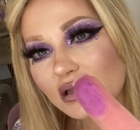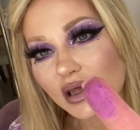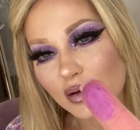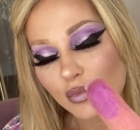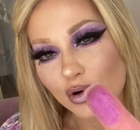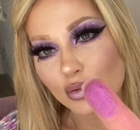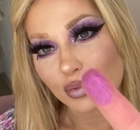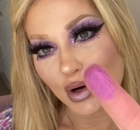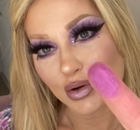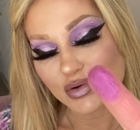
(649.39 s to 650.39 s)
like more
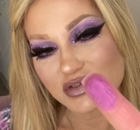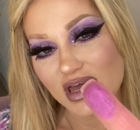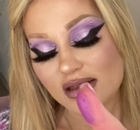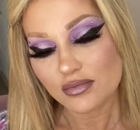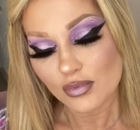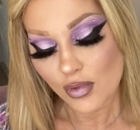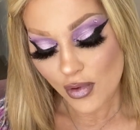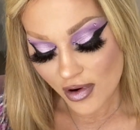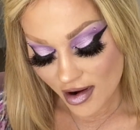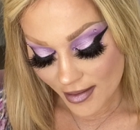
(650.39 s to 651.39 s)
rose and
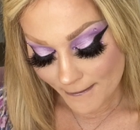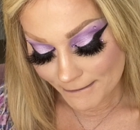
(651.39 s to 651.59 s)
more